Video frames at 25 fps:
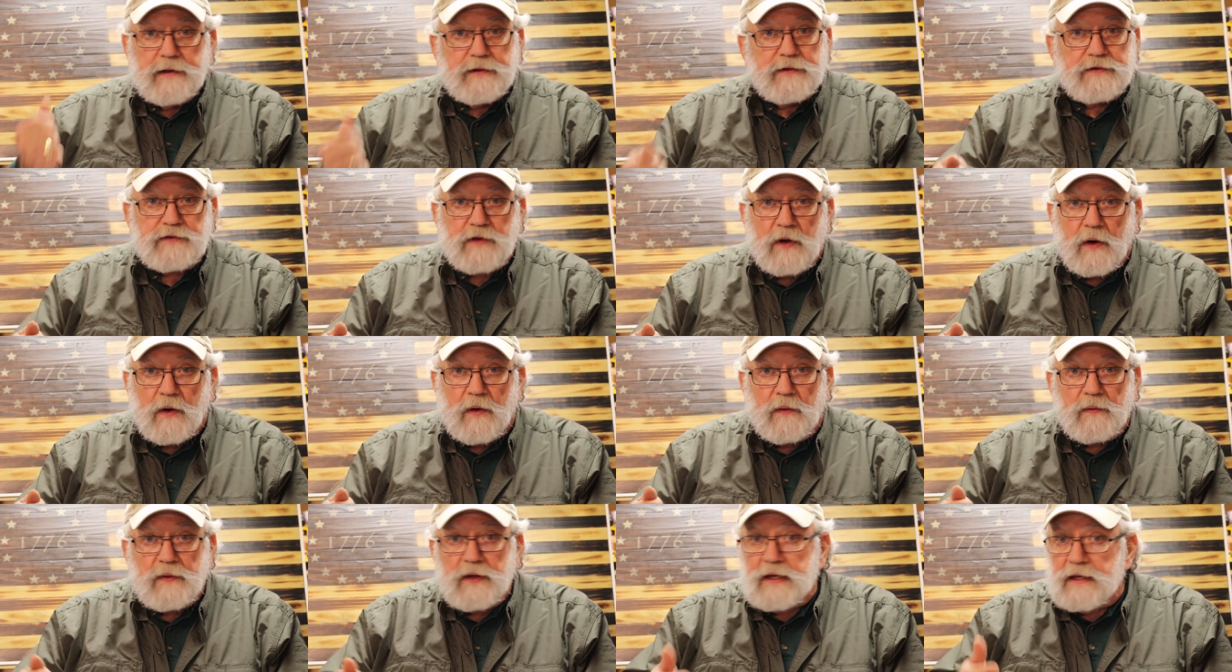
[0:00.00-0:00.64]

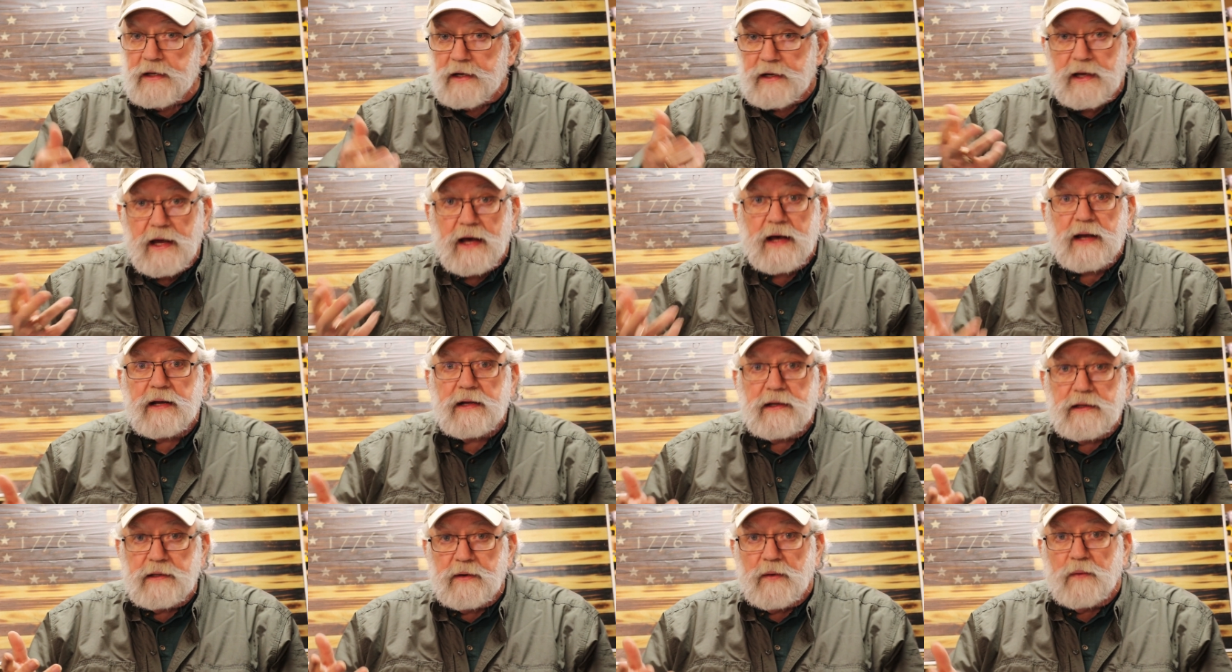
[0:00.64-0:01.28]
So you got
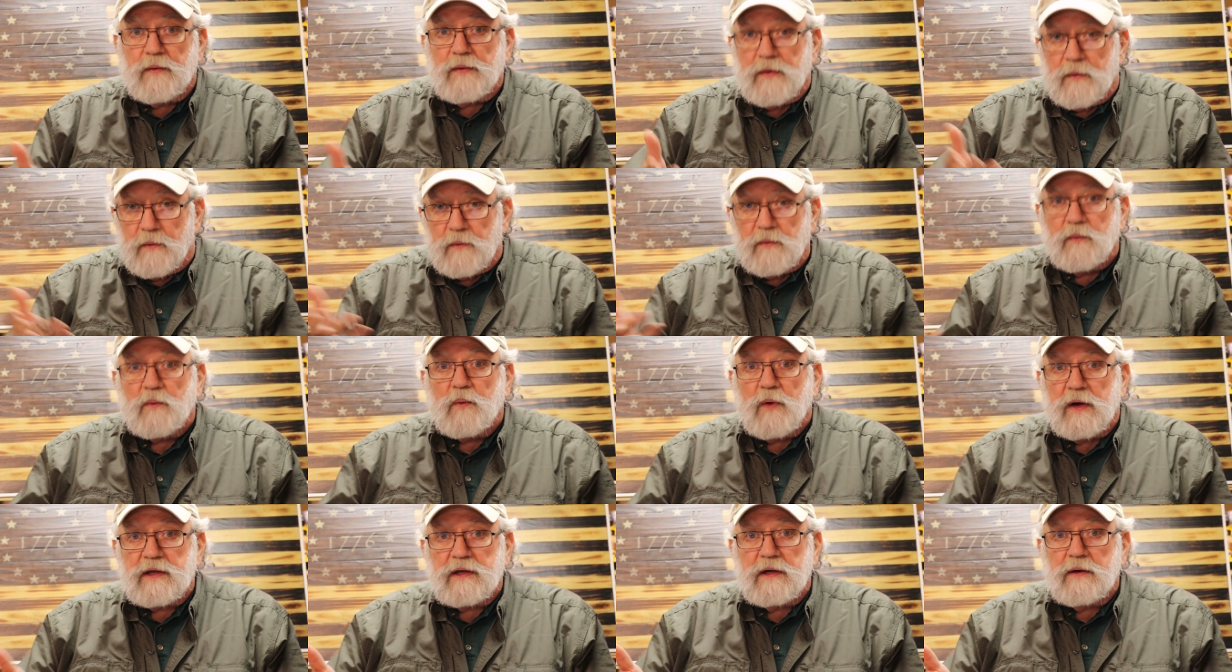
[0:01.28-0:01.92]
to
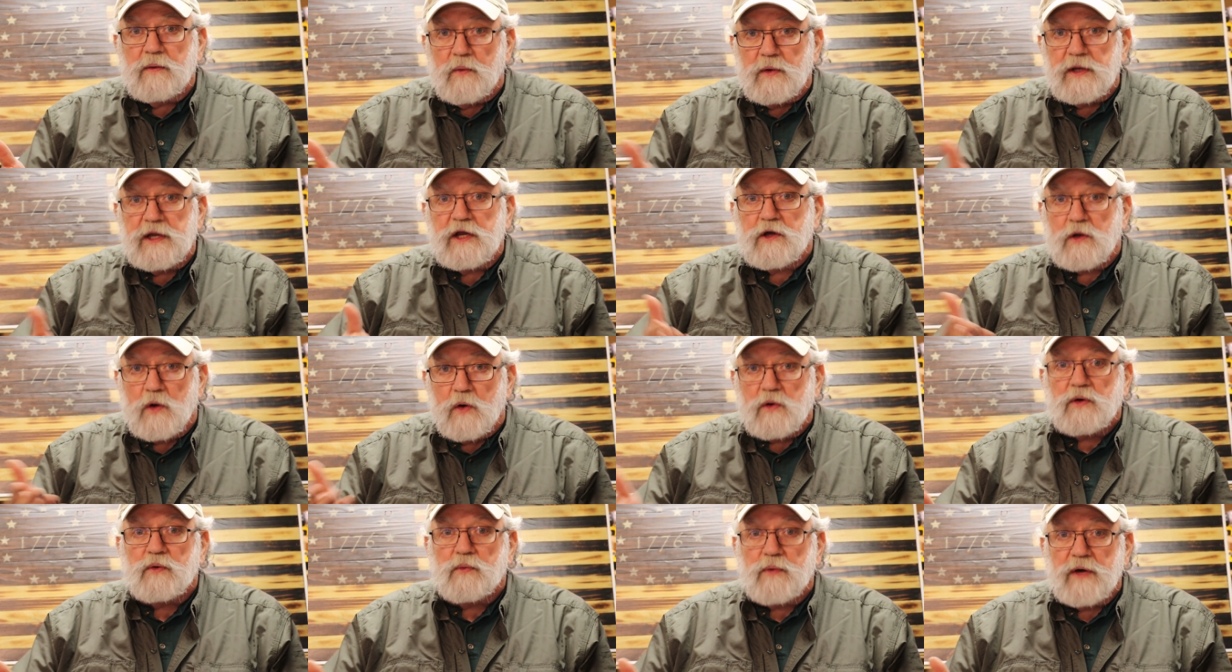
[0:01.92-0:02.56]
when you when you
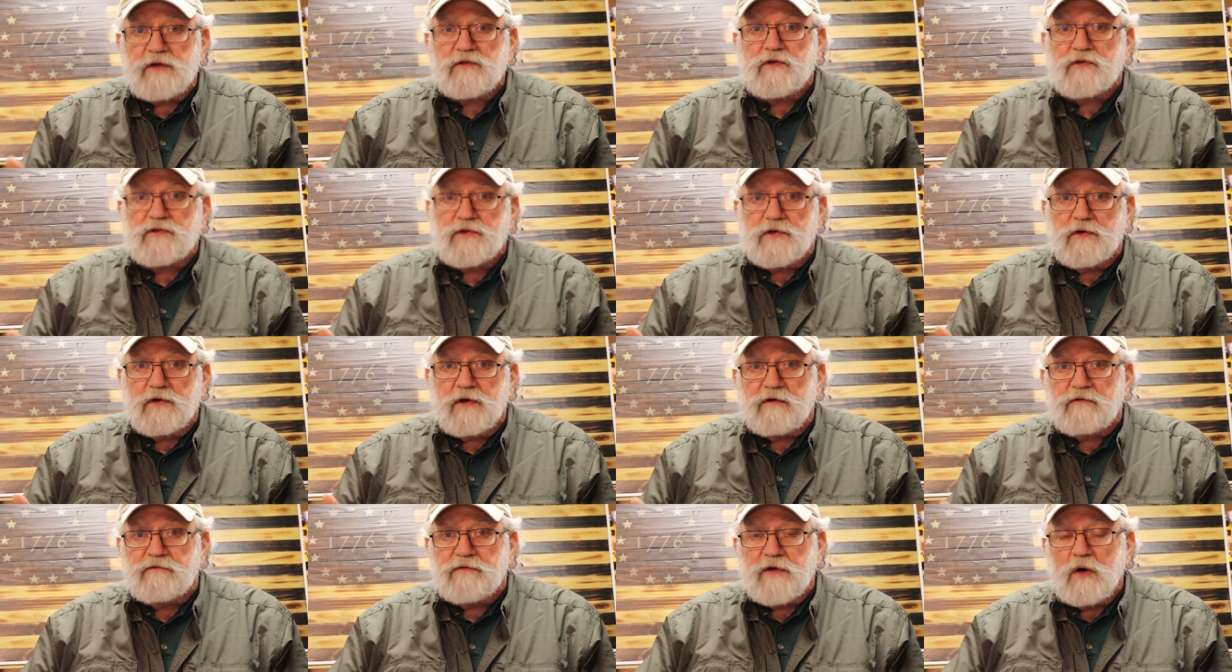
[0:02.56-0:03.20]
go to
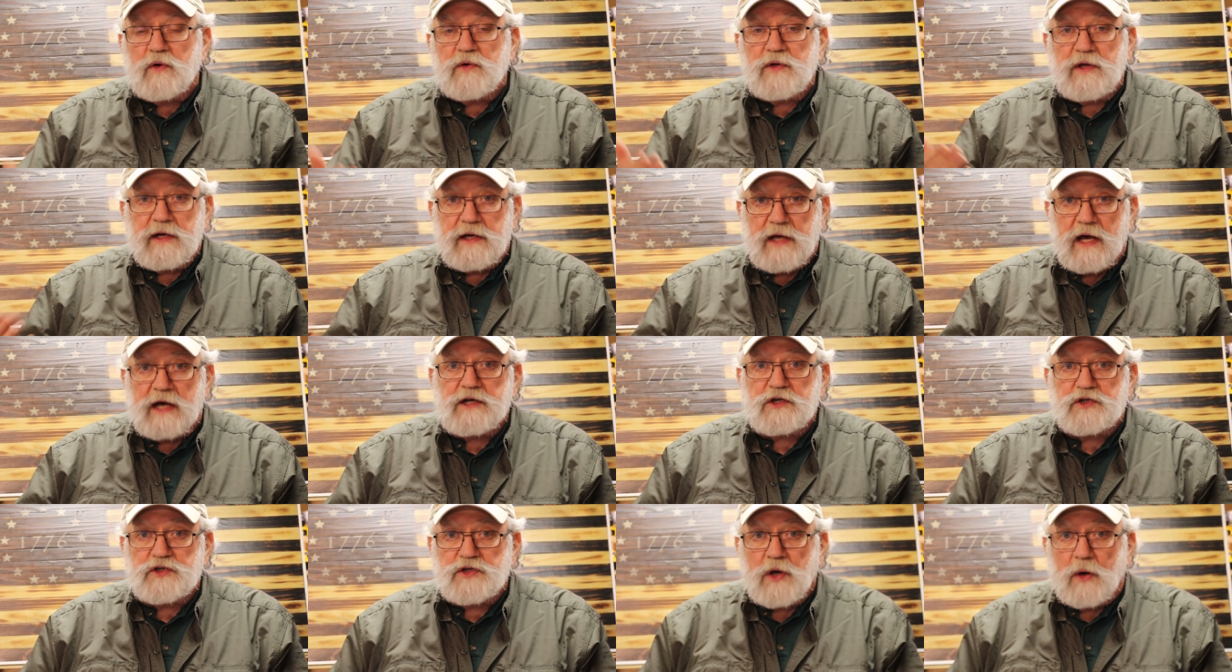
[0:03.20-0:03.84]
register to vote, you
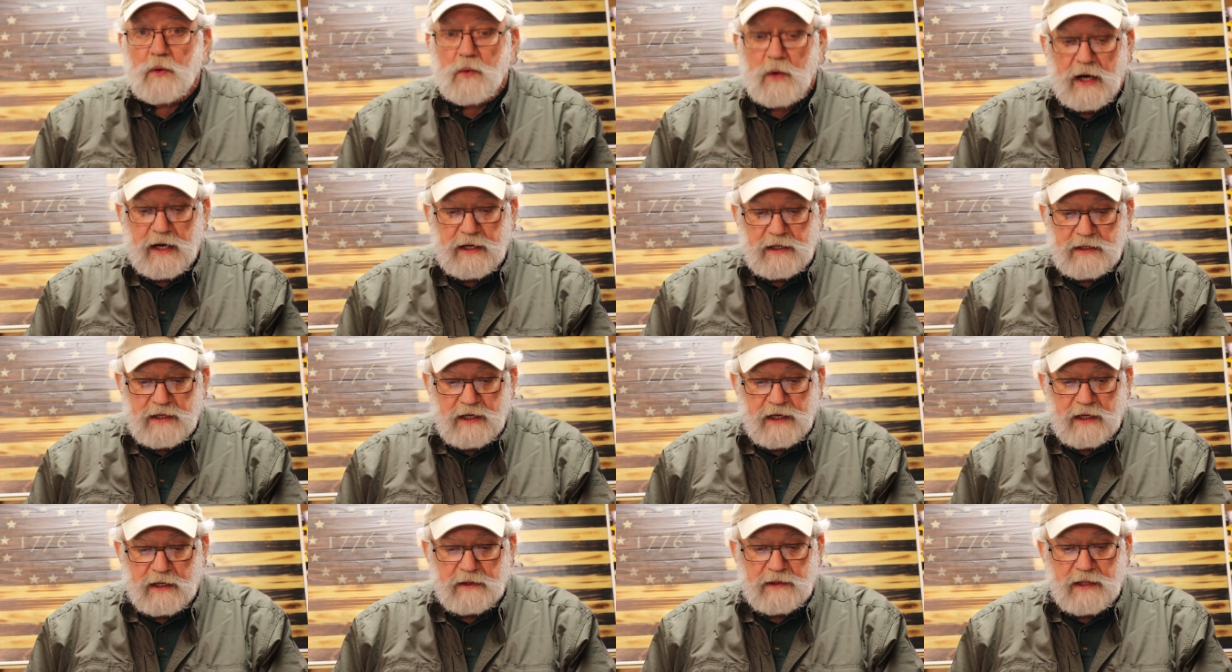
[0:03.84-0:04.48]
got to show
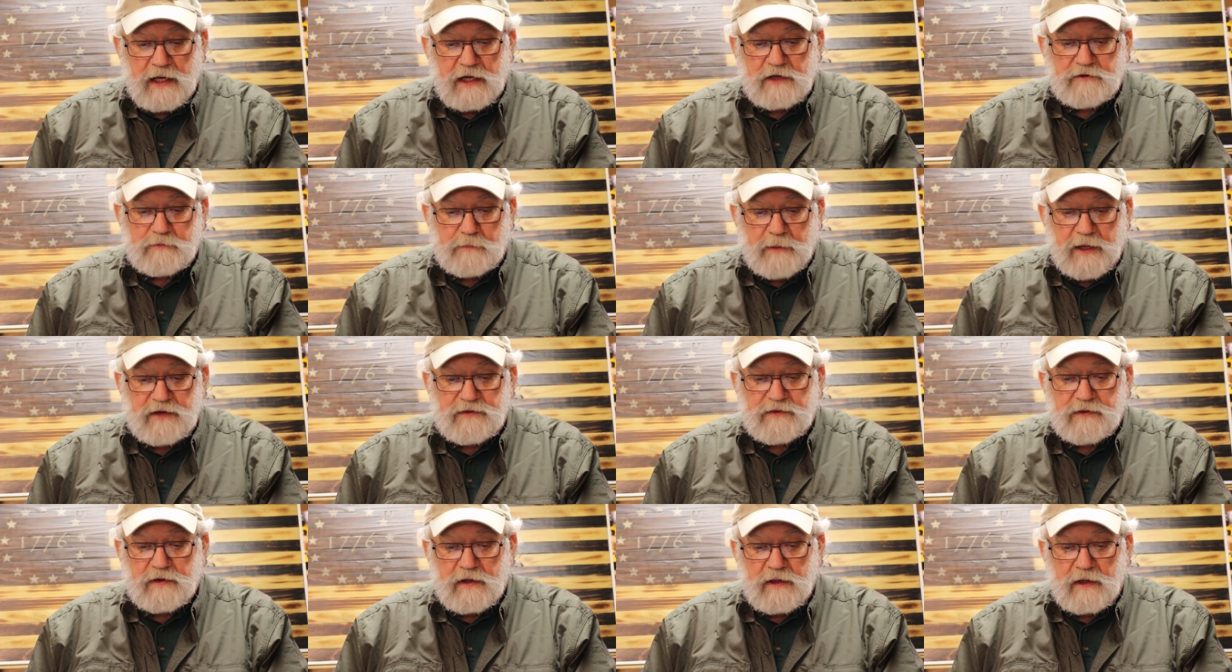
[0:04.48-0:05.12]
ID. That's
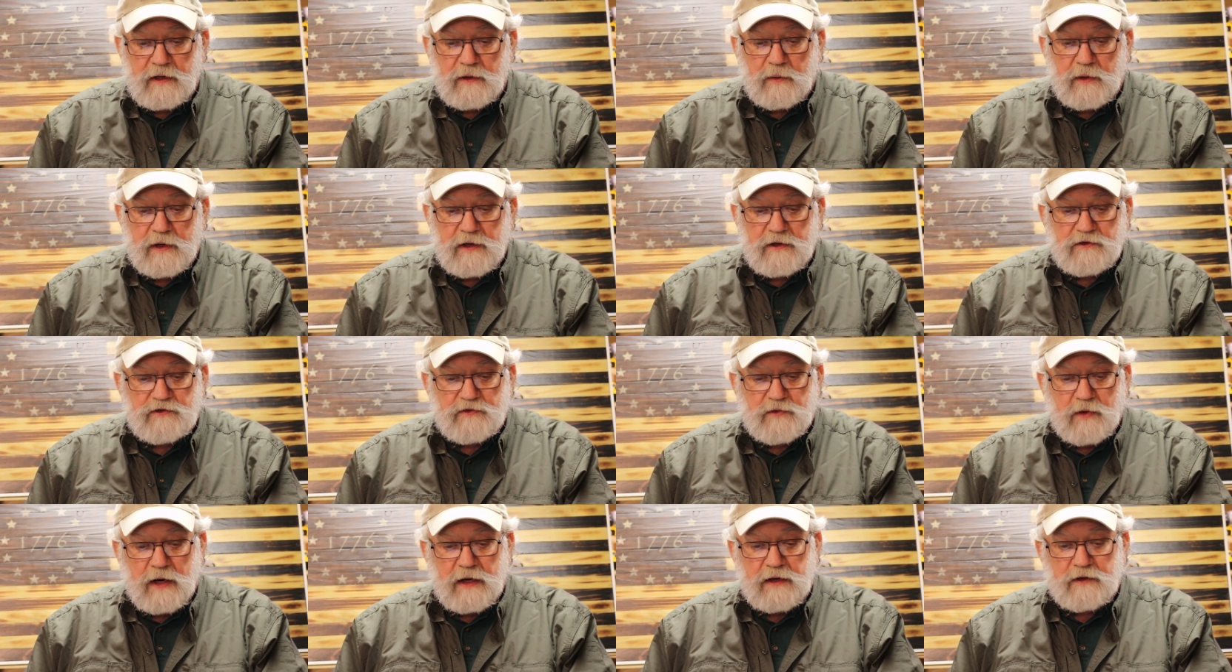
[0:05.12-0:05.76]
basically what
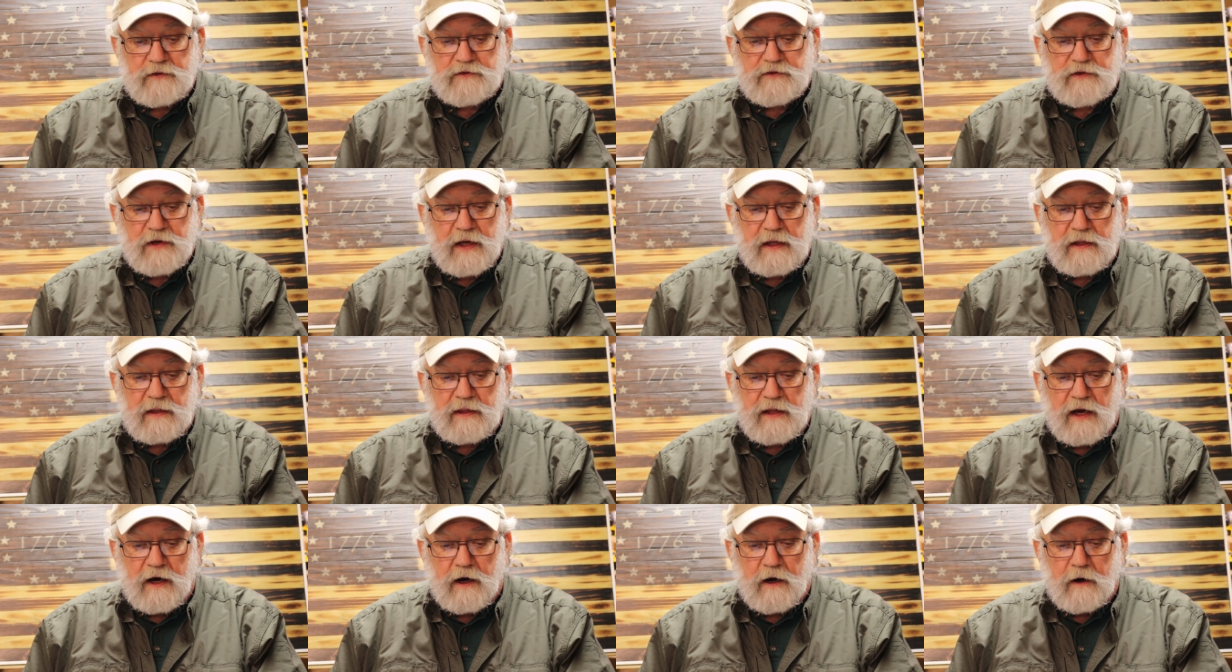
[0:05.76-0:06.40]
he's trying to say
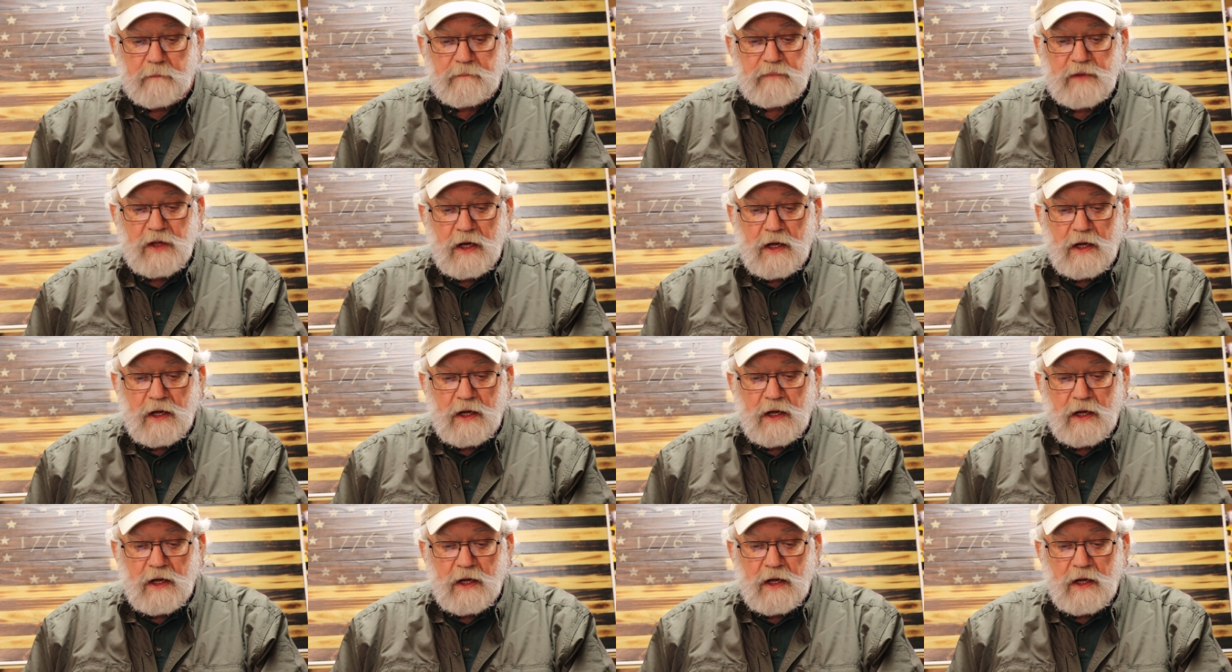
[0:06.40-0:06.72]
there.